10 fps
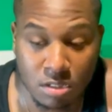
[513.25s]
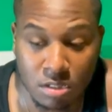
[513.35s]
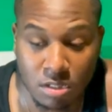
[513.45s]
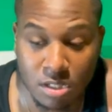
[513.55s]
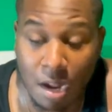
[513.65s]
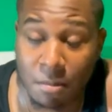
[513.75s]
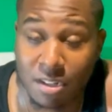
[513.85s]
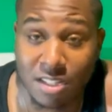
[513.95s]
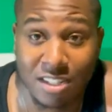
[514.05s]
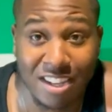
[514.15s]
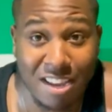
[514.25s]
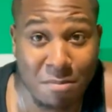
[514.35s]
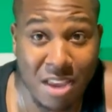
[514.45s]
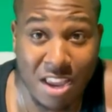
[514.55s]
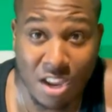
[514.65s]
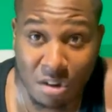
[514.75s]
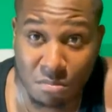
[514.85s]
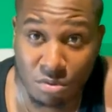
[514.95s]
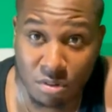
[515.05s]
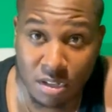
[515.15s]
Stop listening to NBA
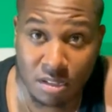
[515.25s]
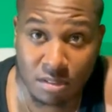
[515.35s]
Youngboy.